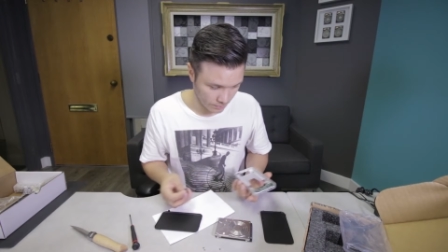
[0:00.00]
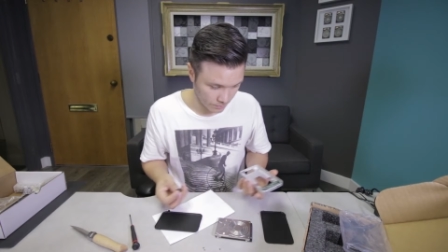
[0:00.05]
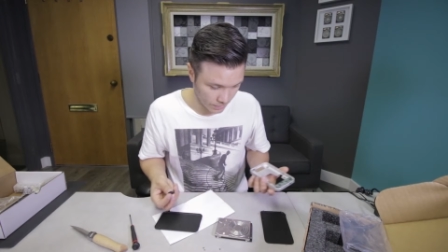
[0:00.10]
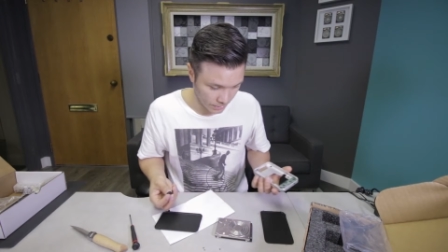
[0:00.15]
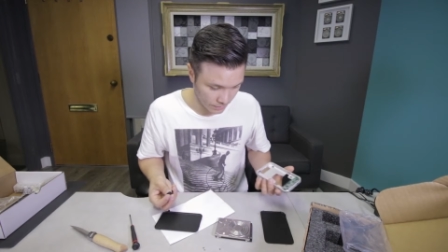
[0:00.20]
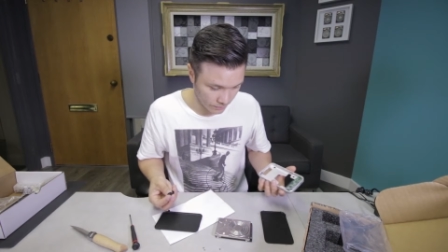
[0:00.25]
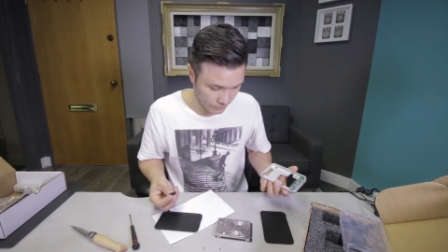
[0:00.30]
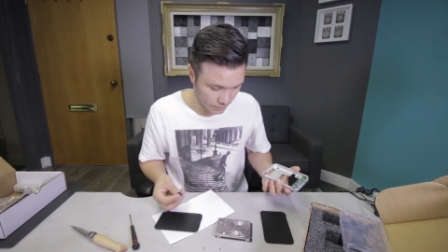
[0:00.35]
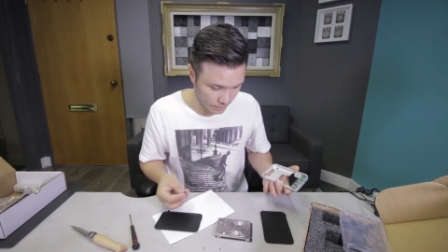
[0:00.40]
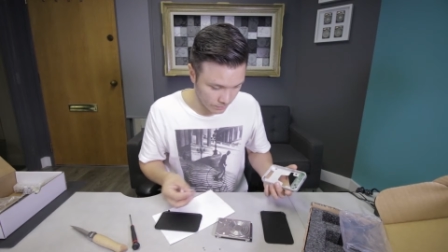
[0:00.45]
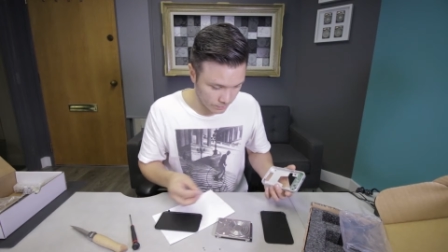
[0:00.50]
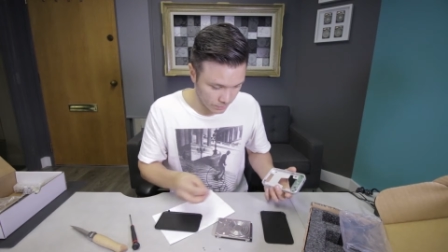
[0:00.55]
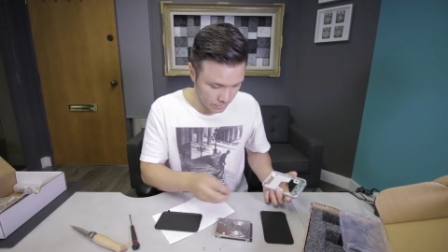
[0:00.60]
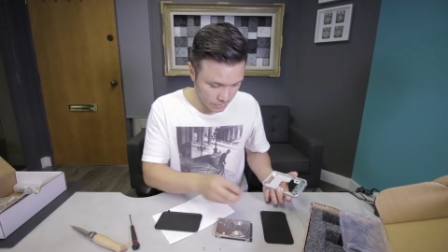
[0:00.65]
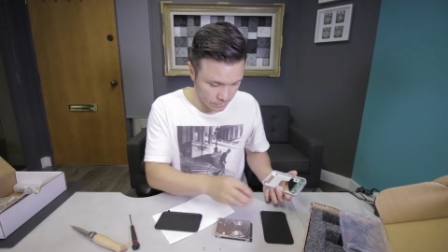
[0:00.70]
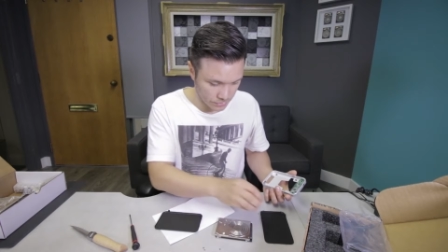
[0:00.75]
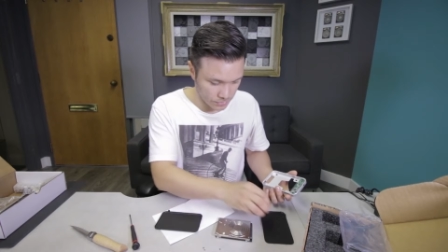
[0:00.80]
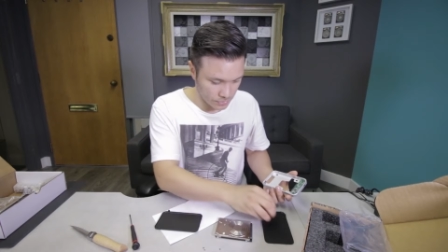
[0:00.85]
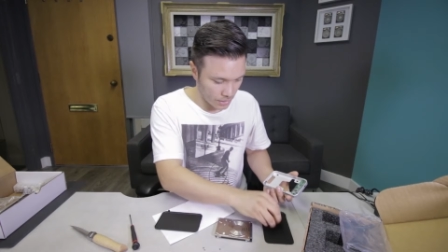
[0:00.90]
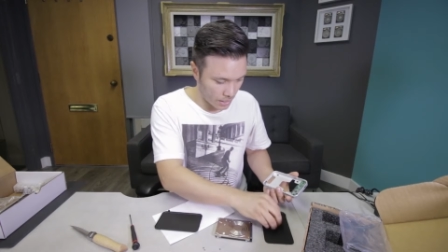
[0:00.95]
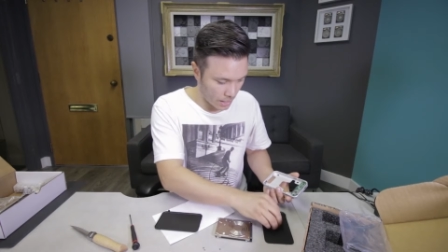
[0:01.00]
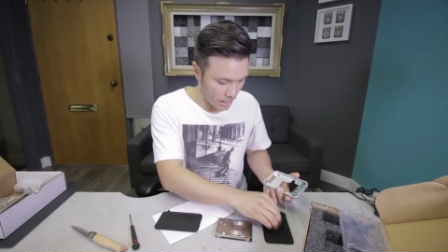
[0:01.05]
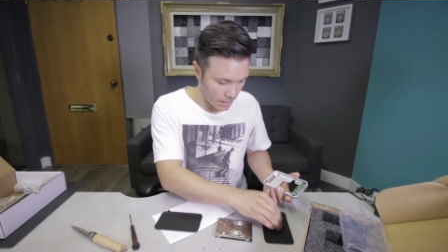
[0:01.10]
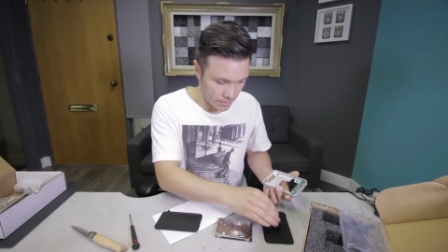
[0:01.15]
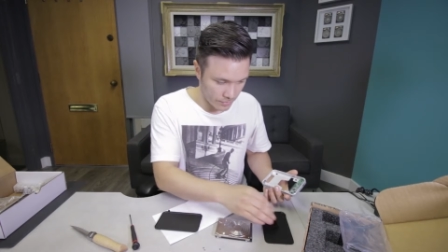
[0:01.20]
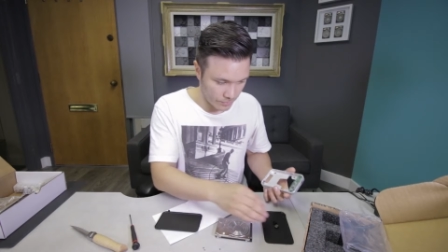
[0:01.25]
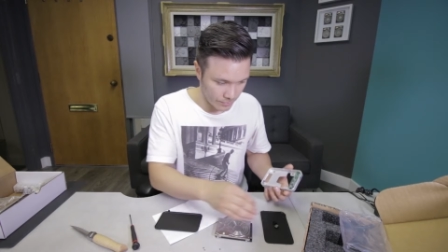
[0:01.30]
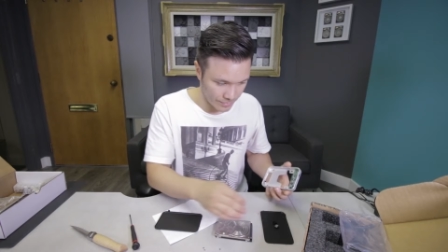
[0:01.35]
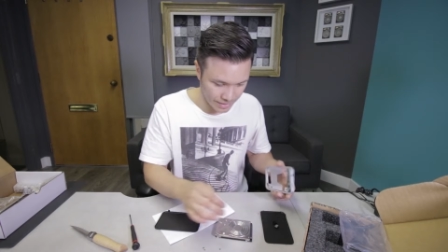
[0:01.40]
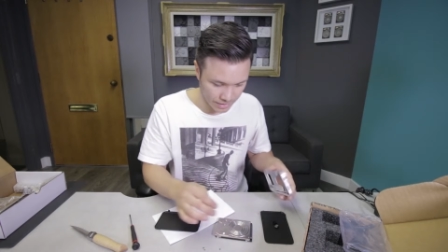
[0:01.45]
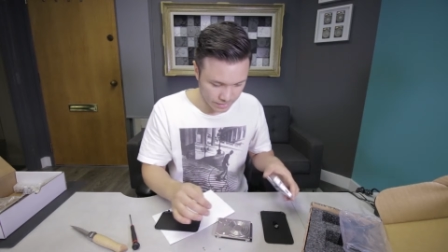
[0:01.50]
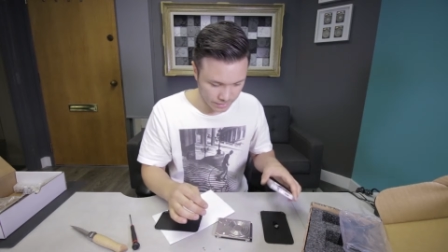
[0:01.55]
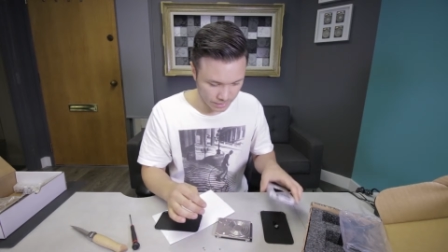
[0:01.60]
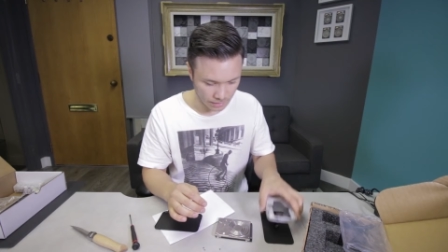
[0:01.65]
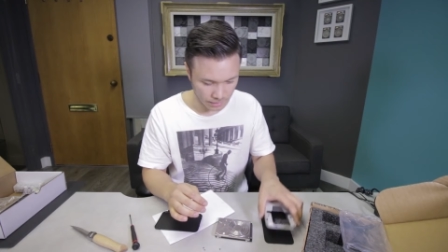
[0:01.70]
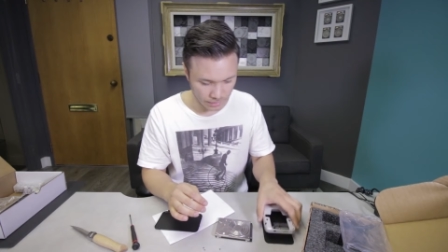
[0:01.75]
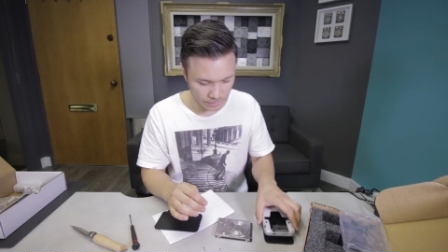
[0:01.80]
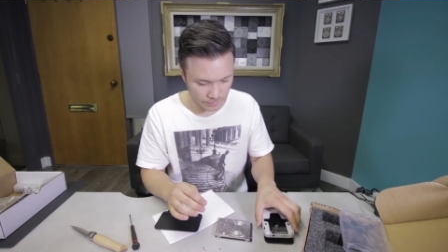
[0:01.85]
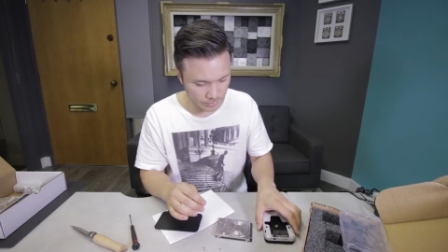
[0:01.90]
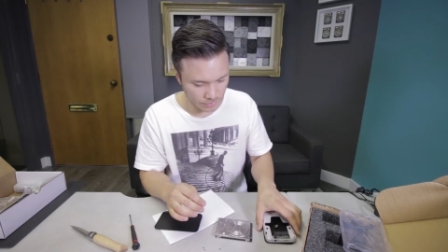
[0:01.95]
by the way, because without
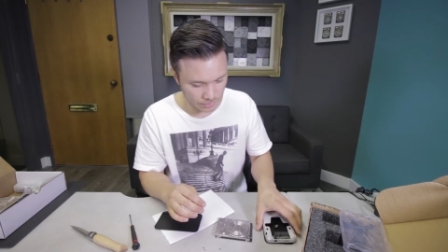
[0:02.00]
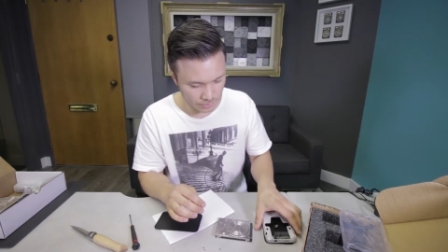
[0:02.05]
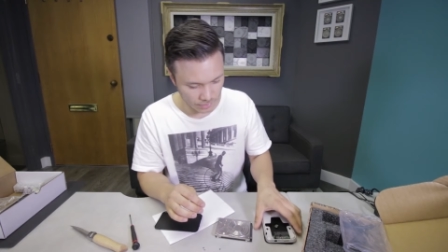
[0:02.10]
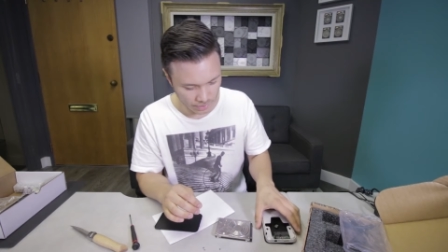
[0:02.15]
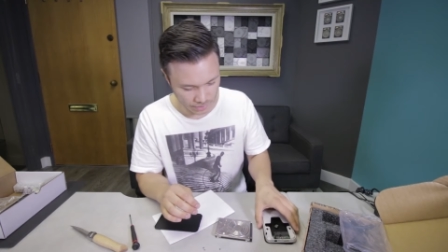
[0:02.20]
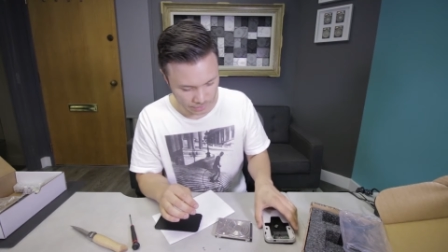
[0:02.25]
that label,